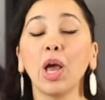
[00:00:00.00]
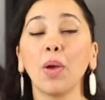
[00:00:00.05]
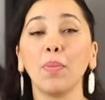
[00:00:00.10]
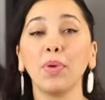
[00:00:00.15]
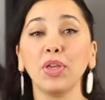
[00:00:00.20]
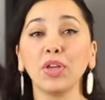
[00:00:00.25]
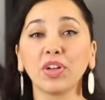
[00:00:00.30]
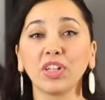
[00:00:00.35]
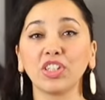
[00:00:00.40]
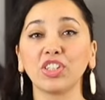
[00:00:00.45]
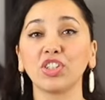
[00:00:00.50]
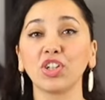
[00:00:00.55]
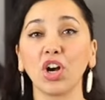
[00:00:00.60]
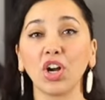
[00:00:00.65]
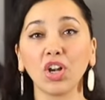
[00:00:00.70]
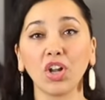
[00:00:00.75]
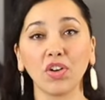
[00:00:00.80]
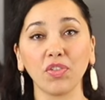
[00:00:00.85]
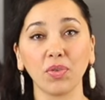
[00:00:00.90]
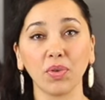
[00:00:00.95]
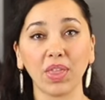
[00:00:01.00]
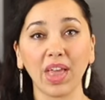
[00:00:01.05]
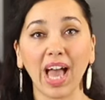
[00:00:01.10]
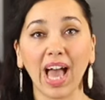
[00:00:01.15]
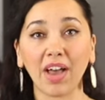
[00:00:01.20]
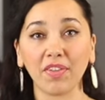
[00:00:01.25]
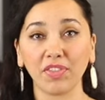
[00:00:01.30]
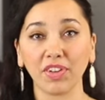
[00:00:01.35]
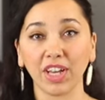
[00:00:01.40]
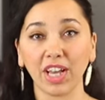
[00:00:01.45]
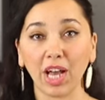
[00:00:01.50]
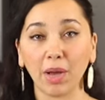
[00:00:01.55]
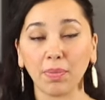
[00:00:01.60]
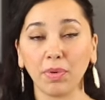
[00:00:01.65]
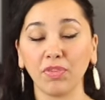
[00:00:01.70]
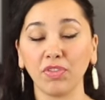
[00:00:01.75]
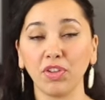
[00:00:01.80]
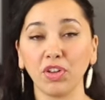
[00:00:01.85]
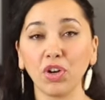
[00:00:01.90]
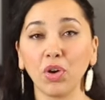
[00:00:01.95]
but you could start off with half a cup
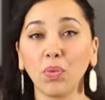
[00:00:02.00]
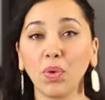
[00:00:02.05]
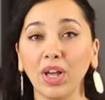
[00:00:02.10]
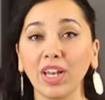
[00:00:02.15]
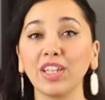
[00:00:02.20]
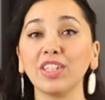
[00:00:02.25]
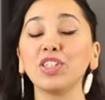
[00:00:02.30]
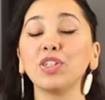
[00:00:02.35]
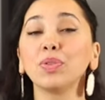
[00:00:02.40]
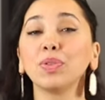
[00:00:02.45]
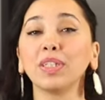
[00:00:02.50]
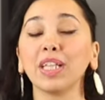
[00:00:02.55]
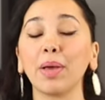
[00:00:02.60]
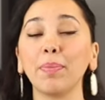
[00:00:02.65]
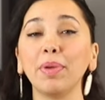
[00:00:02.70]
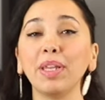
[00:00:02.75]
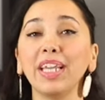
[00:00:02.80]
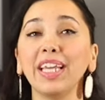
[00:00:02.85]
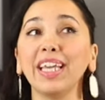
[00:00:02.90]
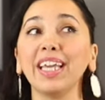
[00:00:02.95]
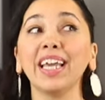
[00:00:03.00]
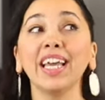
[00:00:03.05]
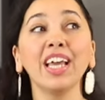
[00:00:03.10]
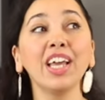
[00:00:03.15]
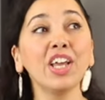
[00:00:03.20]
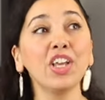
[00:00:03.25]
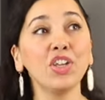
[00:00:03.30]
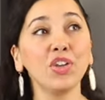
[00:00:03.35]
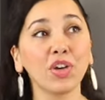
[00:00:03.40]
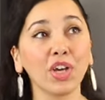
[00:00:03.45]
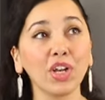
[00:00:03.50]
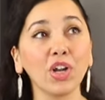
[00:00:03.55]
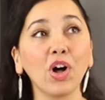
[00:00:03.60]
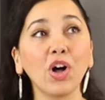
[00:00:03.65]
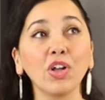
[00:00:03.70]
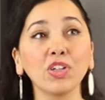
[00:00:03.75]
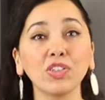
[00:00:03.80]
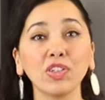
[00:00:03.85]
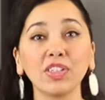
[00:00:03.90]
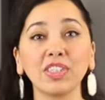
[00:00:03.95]
if you don't want it too lemony. You can
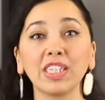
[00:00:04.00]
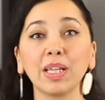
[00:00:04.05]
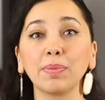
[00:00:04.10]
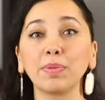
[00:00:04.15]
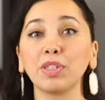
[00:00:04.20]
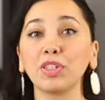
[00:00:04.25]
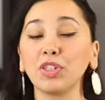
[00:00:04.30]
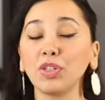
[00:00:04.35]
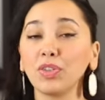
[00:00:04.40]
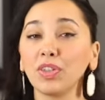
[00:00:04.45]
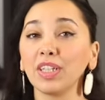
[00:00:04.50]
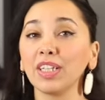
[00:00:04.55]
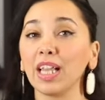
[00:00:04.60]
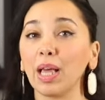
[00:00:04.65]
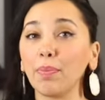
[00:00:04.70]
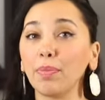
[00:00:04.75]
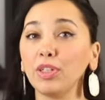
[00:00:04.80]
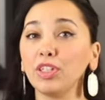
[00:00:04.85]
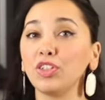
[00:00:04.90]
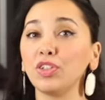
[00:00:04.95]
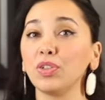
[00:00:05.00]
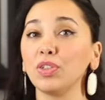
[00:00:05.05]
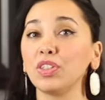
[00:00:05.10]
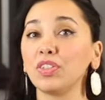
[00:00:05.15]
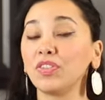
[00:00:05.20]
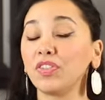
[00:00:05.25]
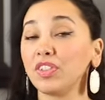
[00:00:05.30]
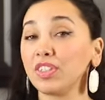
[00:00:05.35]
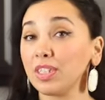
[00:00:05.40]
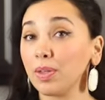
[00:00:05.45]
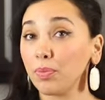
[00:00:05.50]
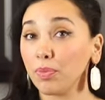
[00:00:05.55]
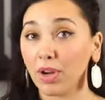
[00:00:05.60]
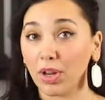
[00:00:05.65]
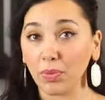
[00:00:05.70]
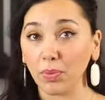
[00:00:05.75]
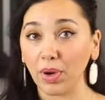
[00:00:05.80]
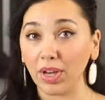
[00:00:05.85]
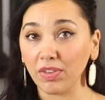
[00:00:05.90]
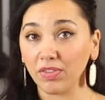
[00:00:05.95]
also substitute the lemon juice for some
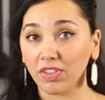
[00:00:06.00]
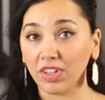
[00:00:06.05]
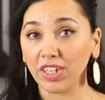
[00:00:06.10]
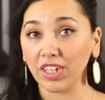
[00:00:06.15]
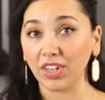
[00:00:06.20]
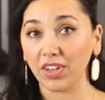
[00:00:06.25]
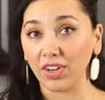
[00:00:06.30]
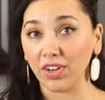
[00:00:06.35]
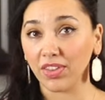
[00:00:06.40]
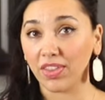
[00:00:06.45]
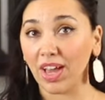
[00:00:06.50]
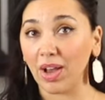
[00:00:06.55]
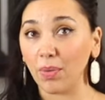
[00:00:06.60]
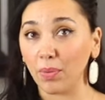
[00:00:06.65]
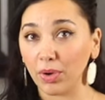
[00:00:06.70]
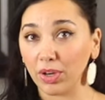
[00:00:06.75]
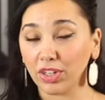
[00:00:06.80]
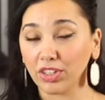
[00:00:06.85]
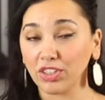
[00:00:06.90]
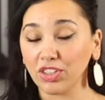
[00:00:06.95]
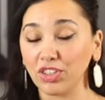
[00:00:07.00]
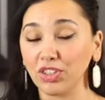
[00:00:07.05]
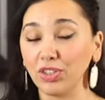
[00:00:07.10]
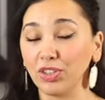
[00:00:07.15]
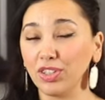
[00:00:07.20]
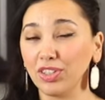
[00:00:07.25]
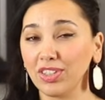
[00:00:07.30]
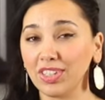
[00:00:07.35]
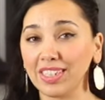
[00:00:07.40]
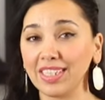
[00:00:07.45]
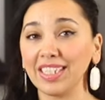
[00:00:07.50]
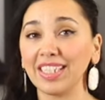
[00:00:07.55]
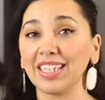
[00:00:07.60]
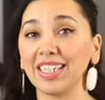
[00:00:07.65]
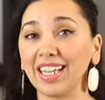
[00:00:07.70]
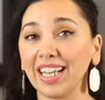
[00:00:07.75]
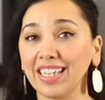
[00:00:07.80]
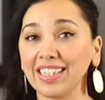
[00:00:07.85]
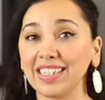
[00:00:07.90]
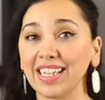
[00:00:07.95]
red wine vinegar. That works too. You just need a
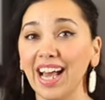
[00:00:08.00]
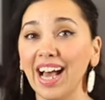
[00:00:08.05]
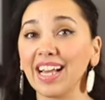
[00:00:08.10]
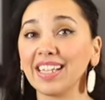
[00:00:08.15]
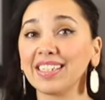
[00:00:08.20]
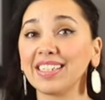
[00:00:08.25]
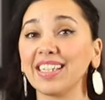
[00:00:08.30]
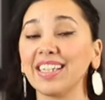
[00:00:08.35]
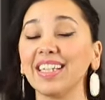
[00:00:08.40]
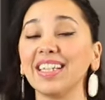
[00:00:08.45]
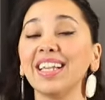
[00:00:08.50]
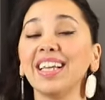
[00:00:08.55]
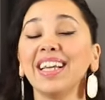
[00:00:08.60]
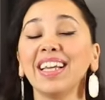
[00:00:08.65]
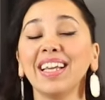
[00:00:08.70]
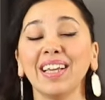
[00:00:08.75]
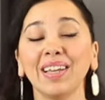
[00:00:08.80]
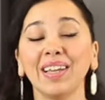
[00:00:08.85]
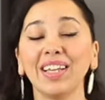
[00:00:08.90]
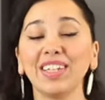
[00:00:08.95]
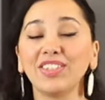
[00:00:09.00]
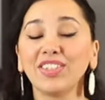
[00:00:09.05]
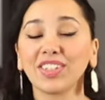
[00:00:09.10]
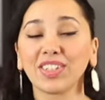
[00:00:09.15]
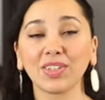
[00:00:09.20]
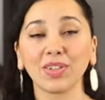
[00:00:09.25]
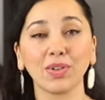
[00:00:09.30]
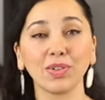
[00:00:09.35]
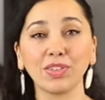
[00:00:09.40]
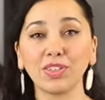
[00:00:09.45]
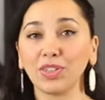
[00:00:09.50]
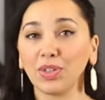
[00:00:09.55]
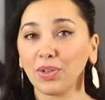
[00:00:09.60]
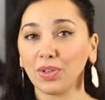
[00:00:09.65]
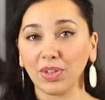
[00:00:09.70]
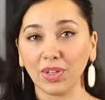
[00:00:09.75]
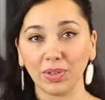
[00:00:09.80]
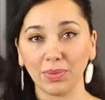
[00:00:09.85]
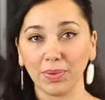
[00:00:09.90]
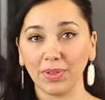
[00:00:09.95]
nice acid. It just goes so
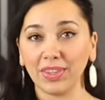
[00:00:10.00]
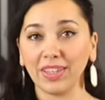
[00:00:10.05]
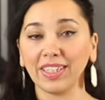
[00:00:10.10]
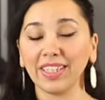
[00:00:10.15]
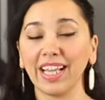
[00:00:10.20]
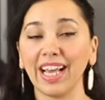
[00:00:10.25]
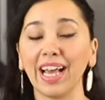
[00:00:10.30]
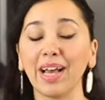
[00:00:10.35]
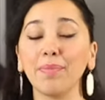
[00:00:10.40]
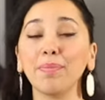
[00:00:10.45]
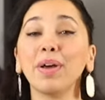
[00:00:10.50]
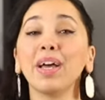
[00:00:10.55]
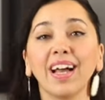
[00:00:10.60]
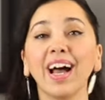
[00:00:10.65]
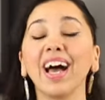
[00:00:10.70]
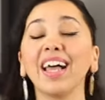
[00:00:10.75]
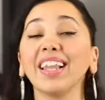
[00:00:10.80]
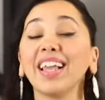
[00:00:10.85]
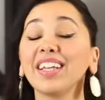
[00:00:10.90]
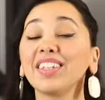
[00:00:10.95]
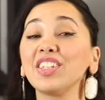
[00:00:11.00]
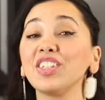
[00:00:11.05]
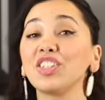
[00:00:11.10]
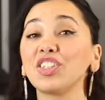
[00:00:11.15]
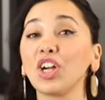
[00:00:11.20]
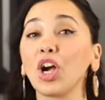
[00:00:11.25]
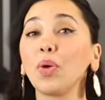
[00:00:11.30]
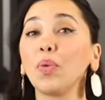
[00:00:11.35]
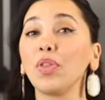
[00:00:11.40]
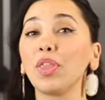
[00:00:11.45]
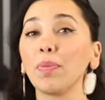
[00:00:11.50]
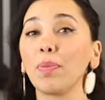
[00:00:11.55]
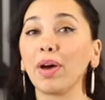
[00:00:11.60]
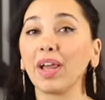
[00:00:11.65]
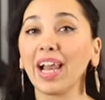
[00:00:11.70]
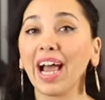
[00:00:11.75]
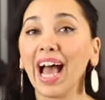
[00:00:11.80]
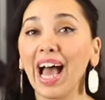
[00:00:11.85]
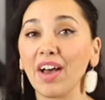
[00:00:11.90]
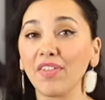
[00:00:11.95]
good with the lamb. I like to start with
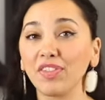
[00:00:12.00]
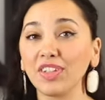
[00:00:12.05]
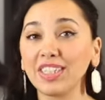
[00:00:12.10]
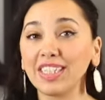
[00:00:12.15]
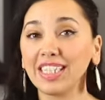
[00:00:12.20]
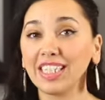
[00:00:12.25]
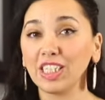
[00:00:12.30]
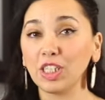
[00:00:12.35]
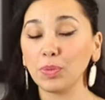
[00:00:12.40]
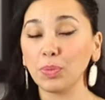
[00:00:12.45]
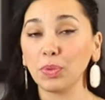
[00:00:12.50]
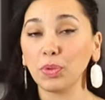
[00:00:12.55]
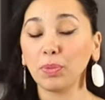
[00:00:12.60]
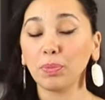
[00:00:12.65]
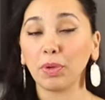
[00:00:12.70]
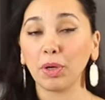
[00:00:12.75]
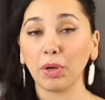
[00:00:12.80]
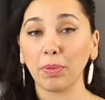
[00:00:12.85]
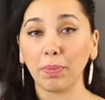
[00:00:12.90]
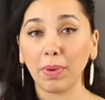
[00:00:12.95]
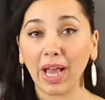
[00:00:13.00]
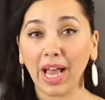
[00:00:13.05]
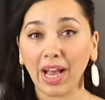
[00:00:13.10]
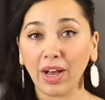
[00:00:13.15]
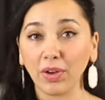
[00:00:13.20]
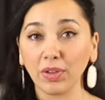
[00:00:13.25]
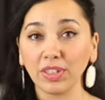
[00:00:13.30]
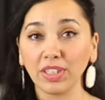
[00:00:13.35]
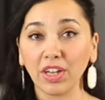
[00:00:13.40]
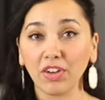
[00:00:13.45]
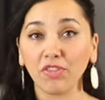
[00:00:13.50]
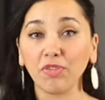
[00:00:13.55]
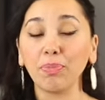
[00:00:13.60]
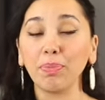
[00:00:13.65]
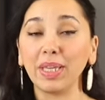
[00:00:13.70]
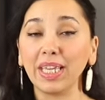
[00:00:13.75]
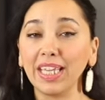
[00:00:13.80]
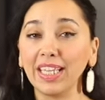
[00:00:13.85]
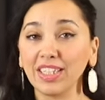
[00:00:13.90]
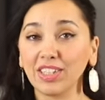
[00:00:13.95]
about half a teaspoon per pound of
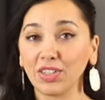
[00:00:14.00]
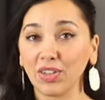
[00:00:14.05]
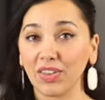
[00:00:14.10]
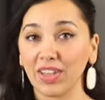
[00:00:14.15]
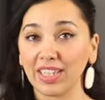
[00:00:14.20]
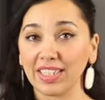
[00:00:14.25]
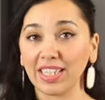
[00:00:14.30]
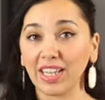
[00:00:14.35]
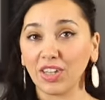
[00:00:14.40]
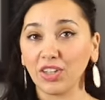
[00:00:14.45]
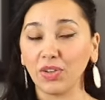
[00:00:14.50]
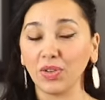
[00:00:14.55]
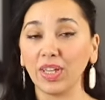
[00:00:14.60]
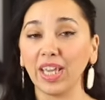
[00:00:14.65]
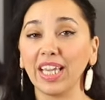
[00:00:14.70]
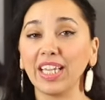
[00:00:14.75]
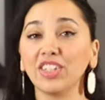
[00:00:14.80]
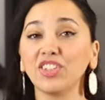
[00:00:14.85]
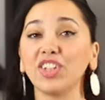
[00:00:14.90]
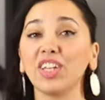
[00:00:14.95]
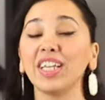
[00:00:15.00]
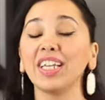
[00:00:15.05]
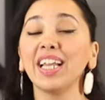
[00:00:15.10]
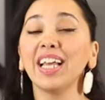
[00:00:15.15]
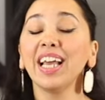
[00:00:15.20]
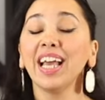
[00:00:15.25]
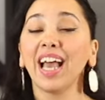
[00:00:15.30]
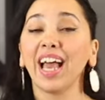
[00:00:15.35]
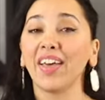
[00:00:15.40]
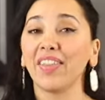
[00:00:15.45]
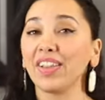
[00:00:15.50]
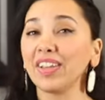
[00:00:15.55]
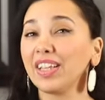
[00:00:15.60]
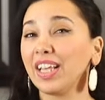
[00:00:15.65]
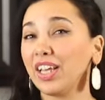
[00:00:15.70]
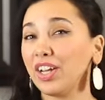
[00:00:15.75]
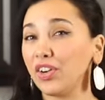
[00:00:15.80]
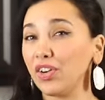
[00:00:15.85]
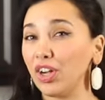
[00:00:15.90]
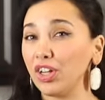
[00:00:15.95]
meat, so that's how you gauge it. And then
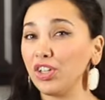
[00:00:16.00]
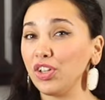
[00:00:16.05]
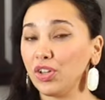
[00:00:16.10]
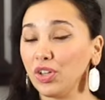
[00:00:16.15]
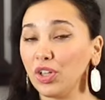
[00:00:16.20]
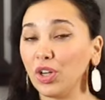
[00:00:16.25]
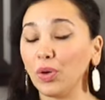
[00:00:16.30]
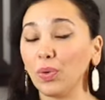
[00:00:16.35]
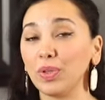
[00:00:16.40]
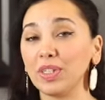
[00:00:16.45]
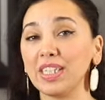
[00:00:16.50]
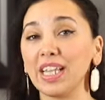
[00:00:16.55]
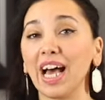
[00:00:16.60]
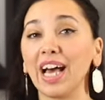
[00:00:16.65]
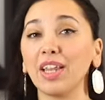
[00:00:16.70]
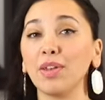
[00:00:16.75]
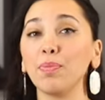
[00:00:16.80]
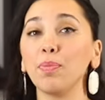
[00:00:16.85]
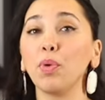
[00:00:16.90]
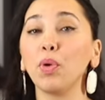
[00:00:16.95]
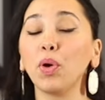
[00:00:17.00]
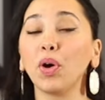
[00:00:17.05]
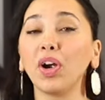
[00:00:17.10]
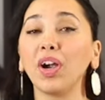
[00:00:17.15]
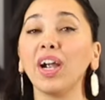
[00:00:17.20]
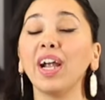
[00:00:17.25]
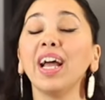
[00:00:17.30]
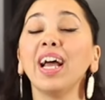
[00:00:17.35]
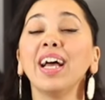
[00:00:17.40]
later on, you could always add more,